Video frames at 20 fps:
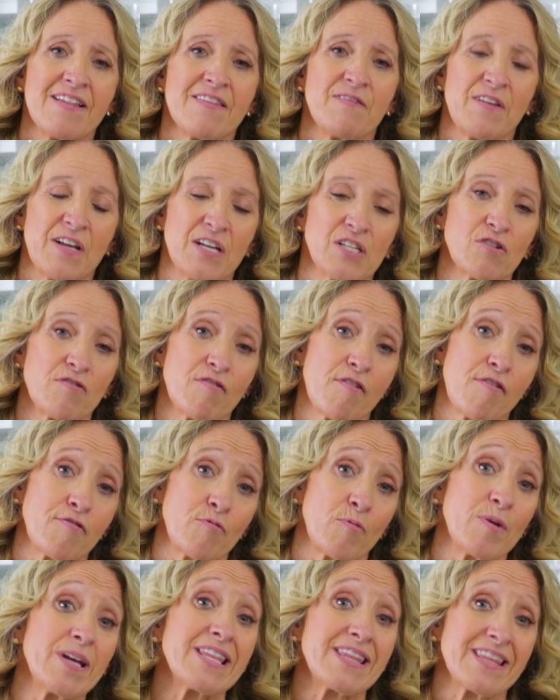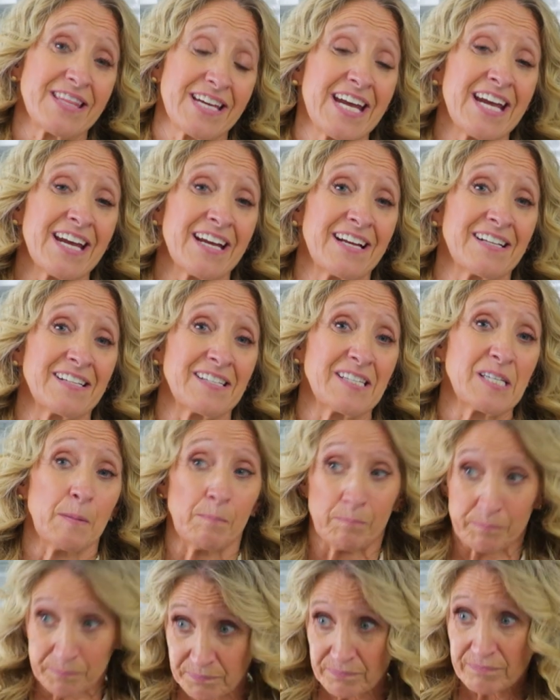These are the three things,
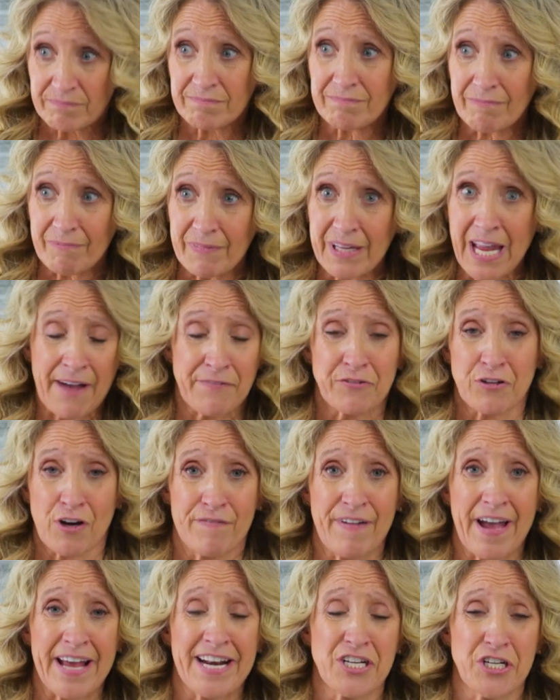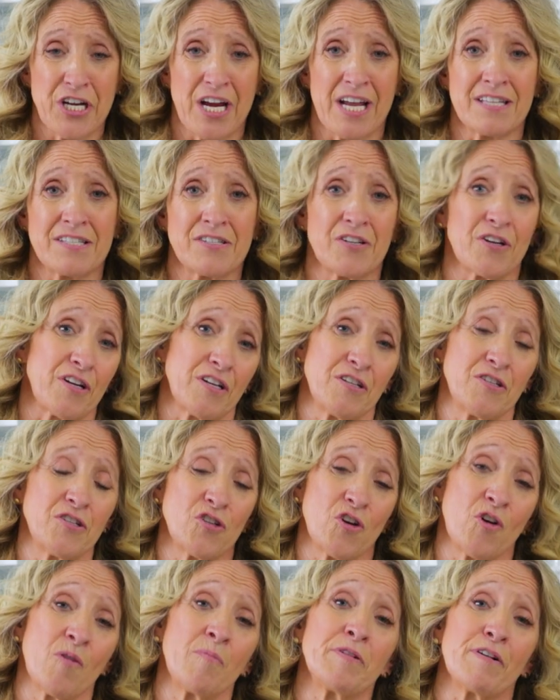after I've had a chance to
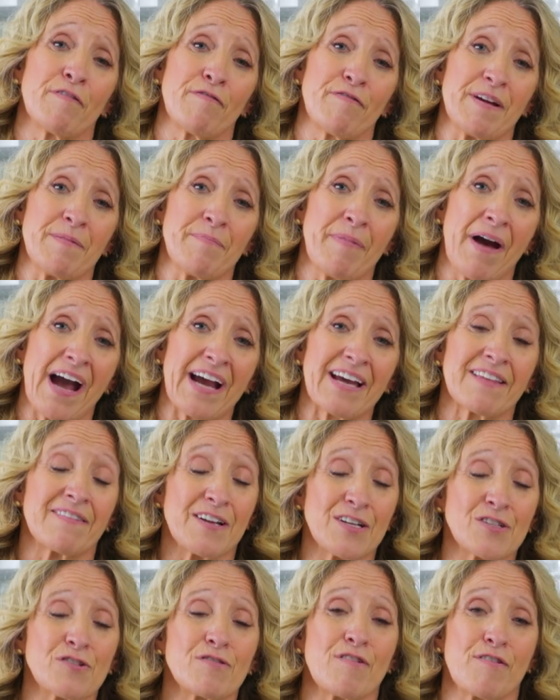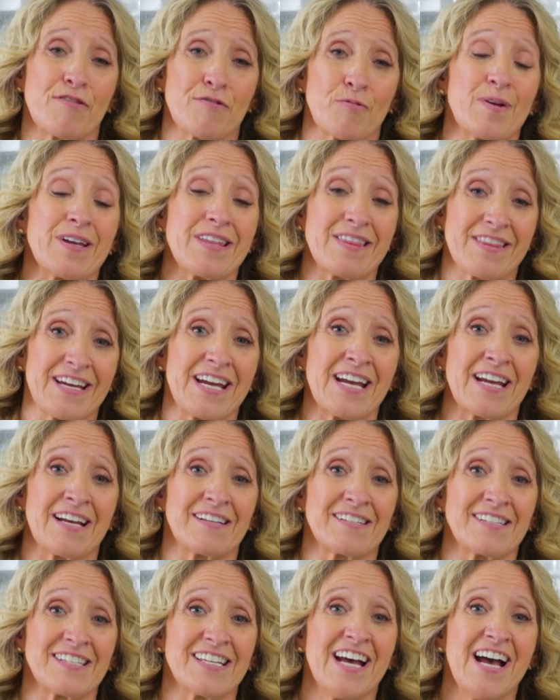consume your feedback, these are the three
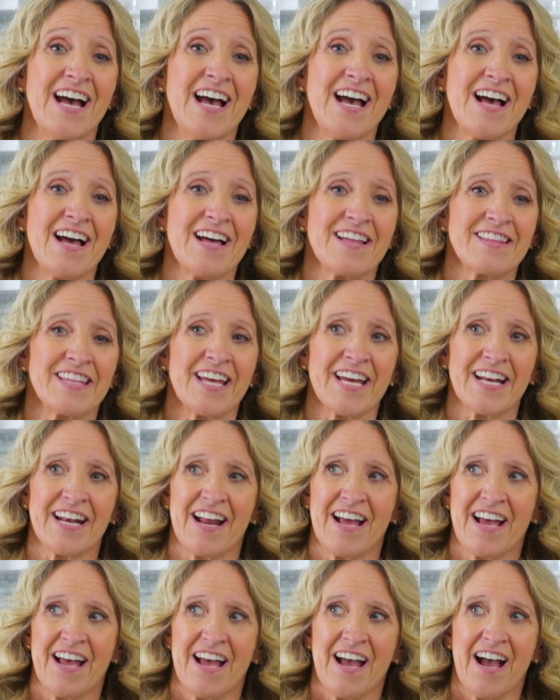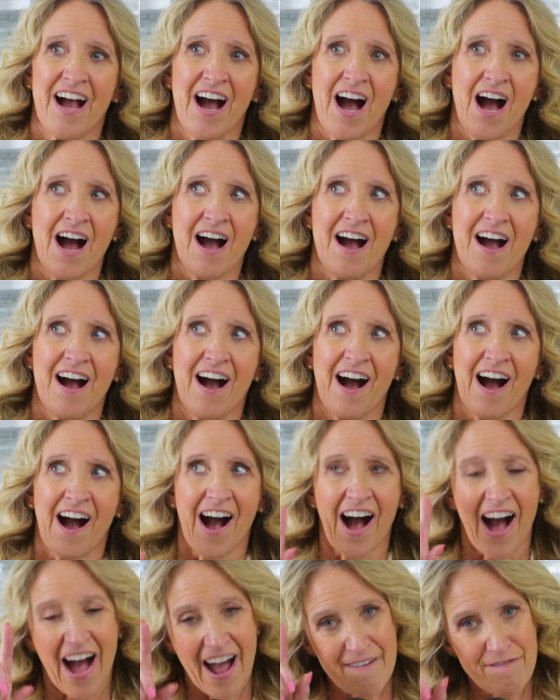things that
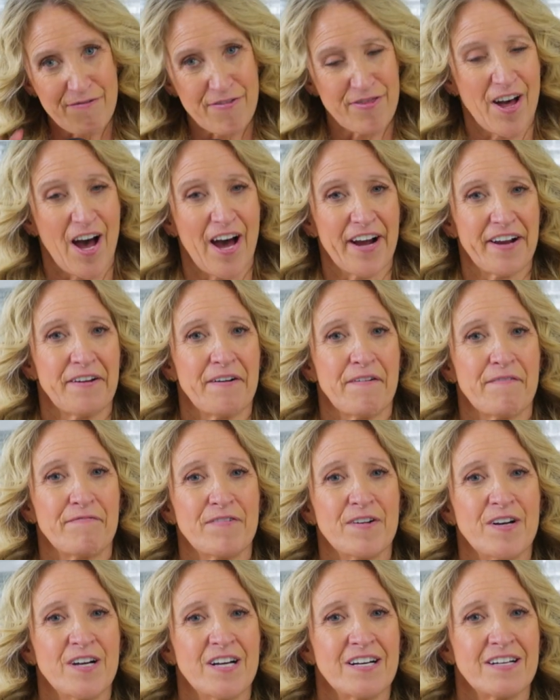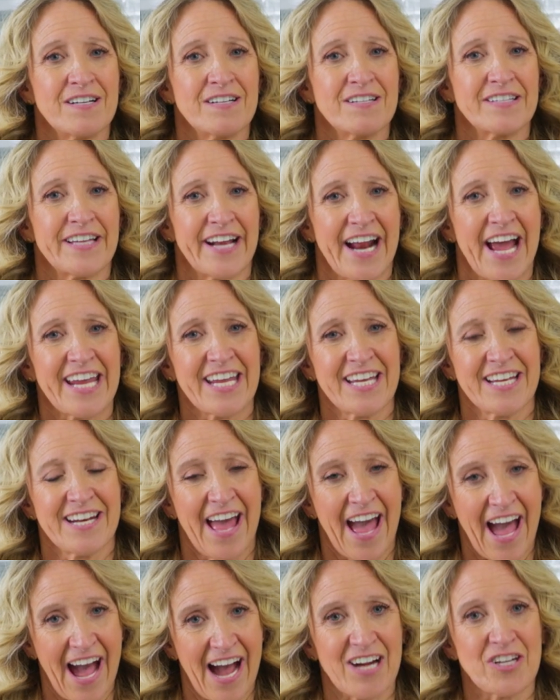I've thought of that I can
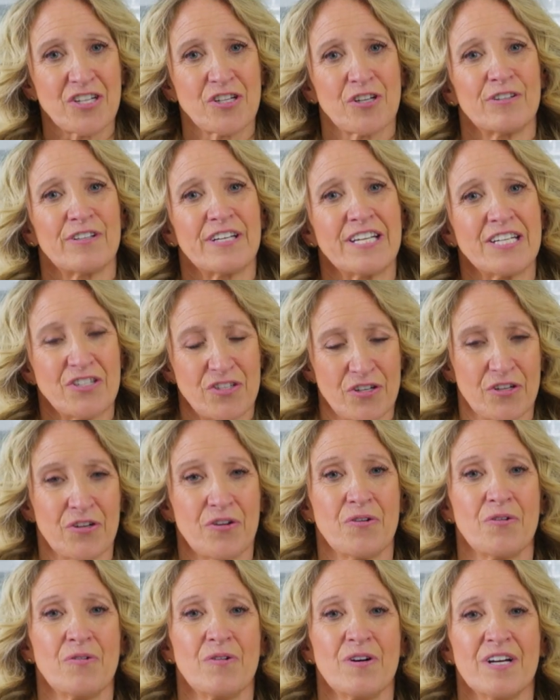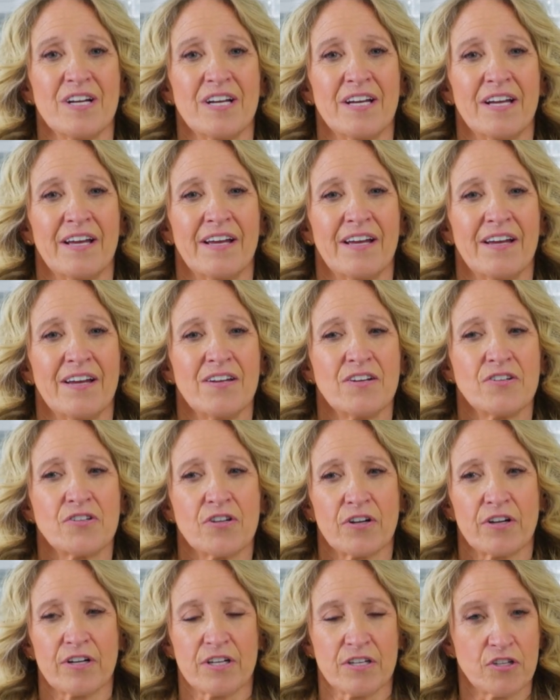actually do
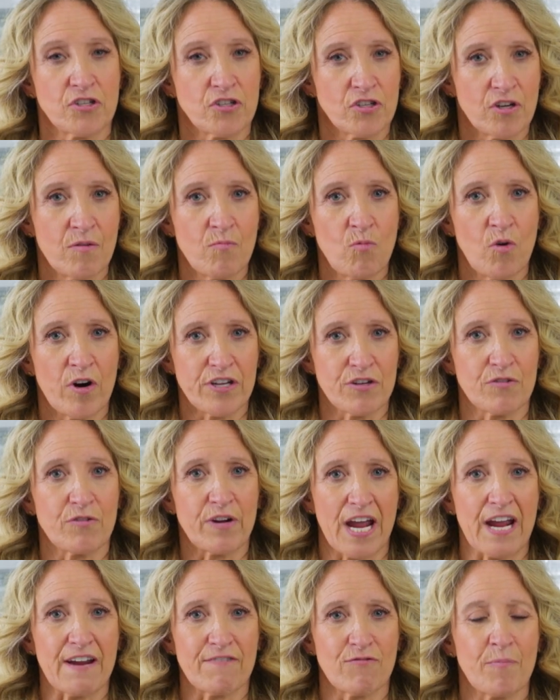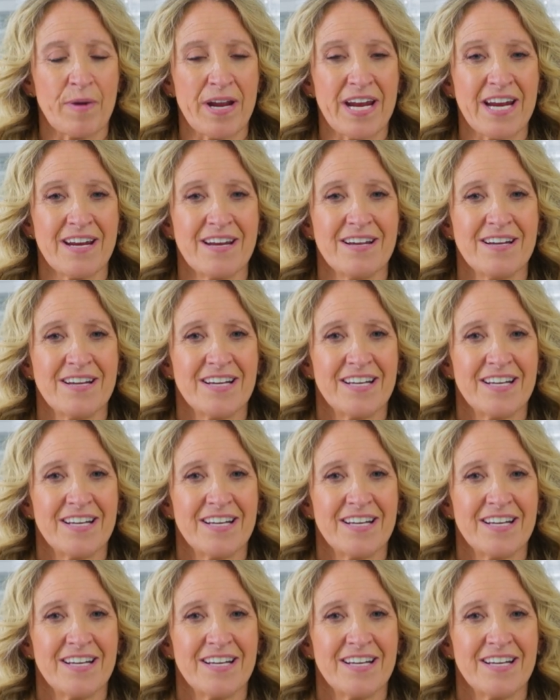to consume what you gave me